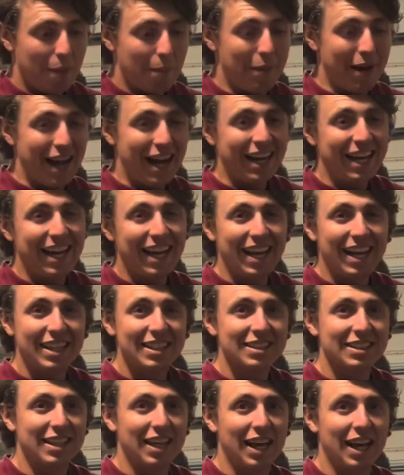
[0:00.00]

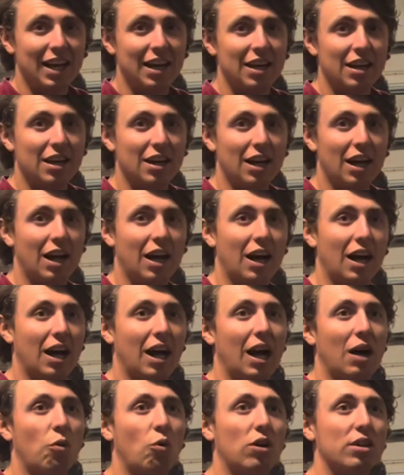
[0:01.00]
Backhands that
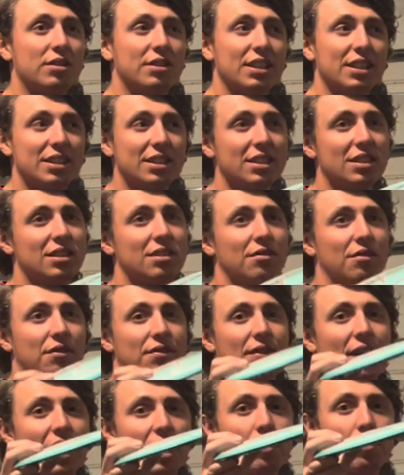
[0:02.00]
I want distance of a
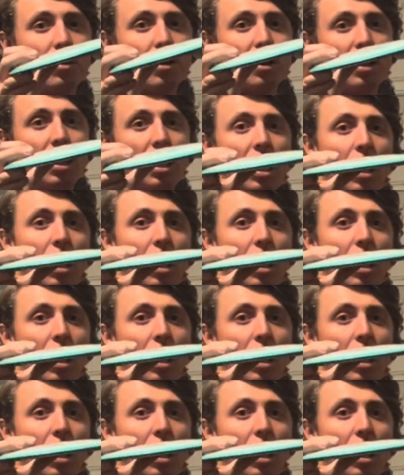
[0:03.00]
Firebird,